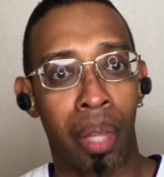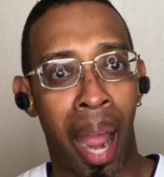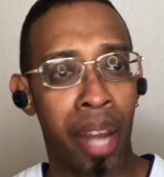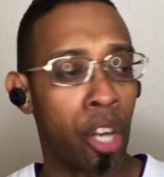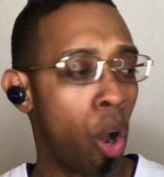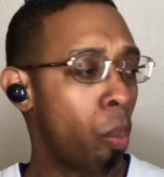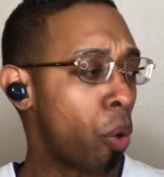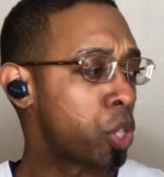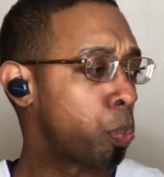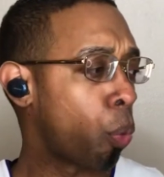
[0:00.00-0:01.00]
I know
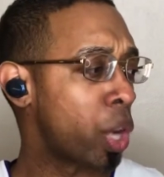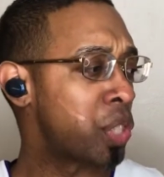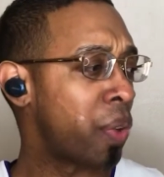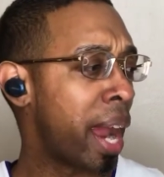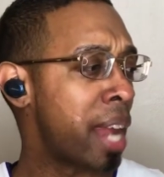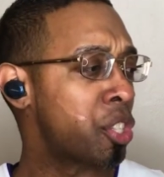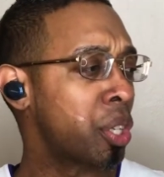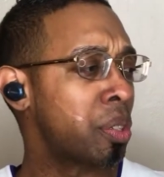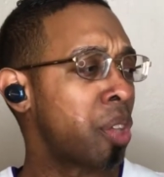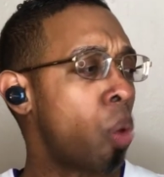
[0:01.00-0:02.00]
most sports fans
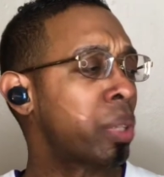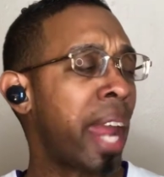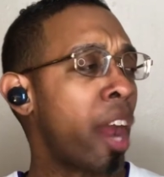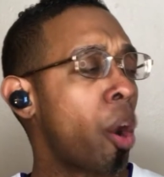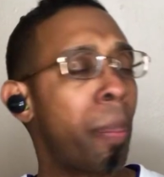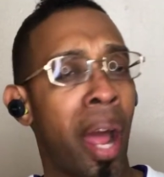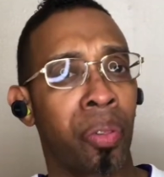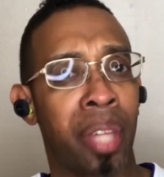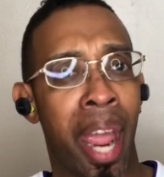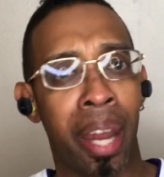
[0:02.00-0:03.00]
don't care
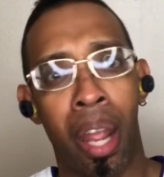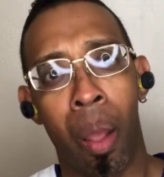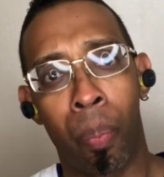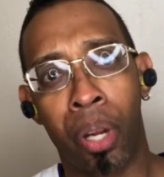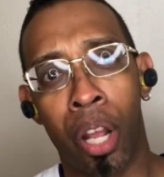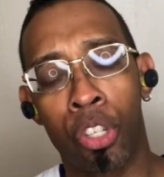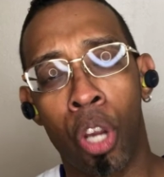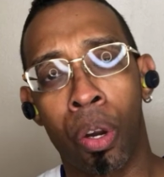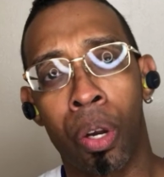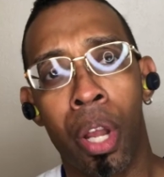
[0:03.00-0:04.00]
about that because
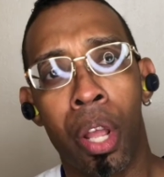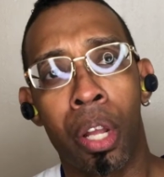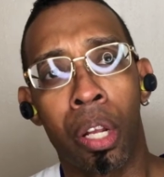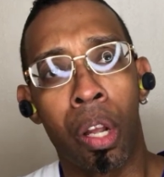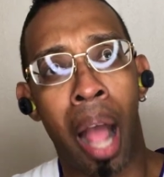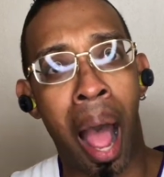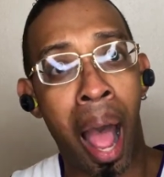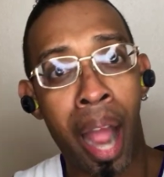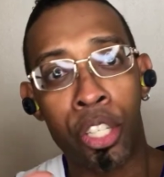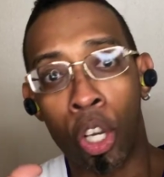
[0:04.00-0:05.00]
your
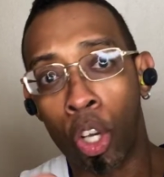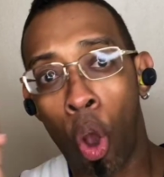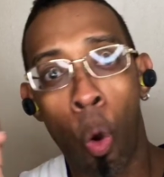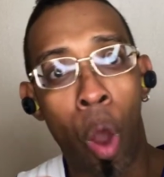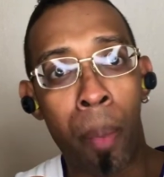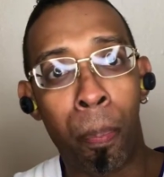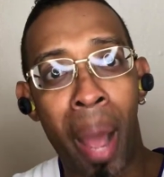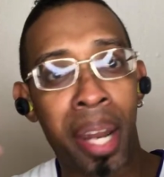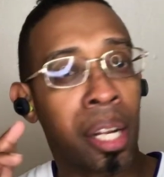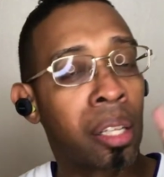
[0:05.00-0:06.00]
eyes are caught
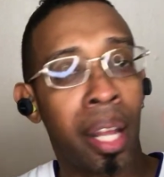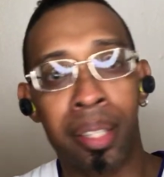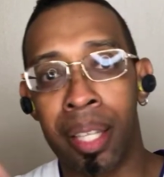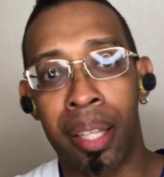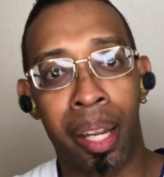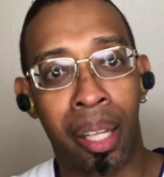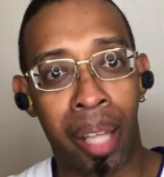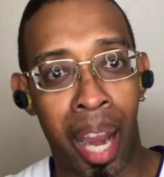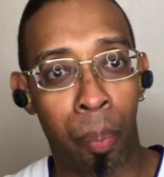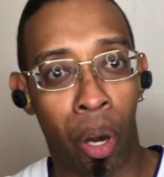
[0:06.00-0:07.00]
by the glitz and the
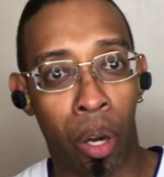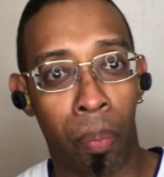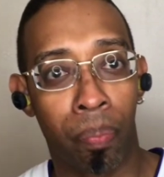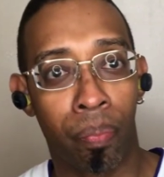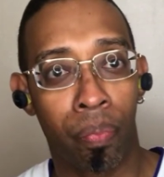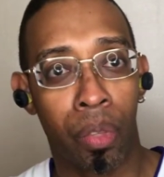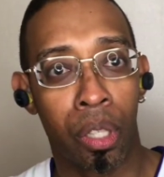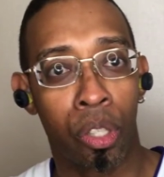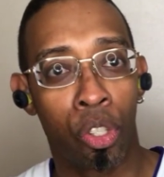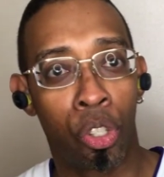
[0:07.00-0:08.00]
glamour.
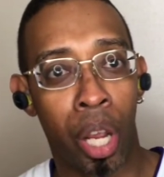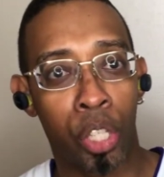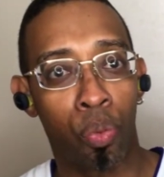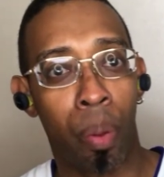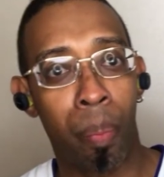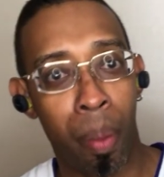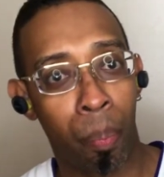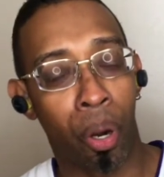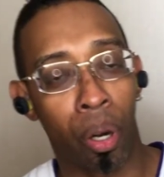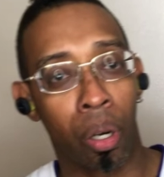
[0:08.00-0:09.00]
Just
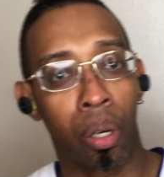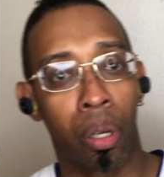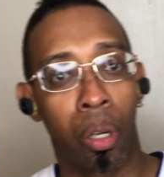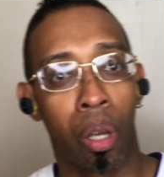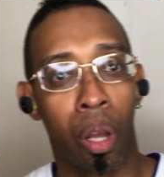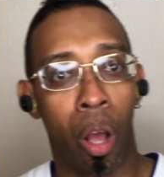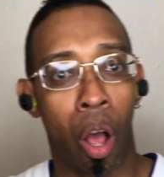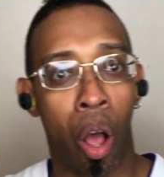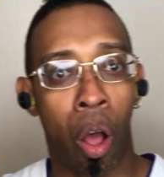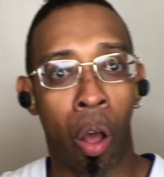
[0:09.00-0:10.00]
remember,
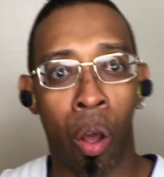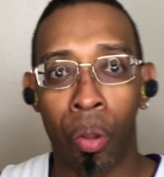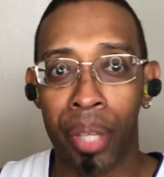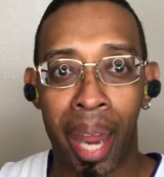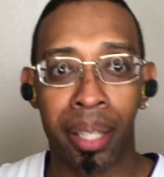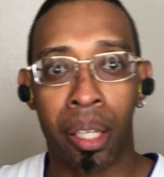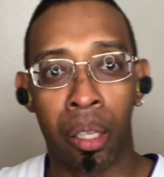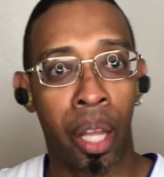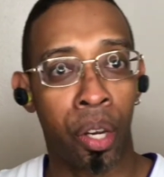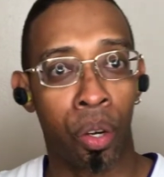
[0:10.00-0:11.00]
all that
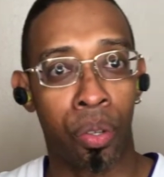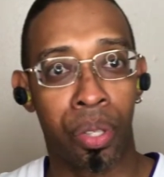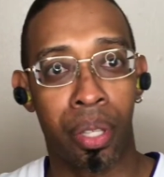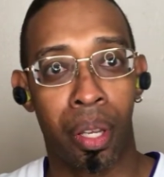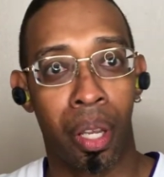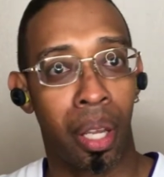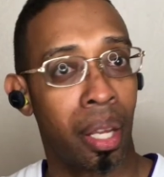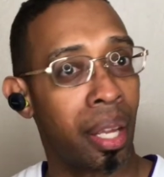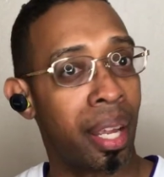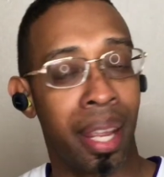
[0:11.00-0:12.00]
glitters
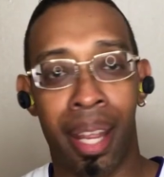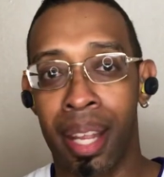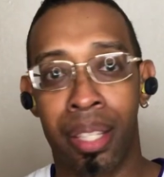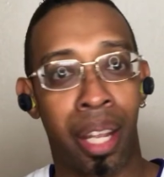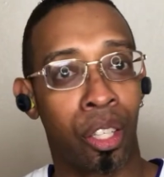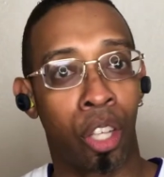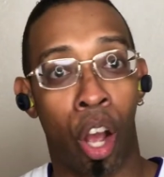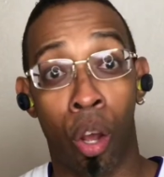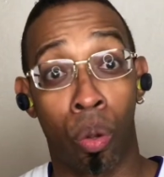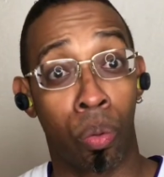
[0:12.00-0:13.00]
isn't
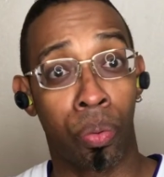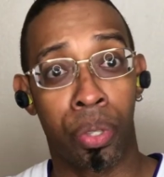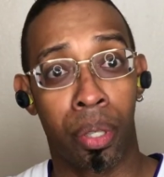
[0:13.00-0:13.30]
gold.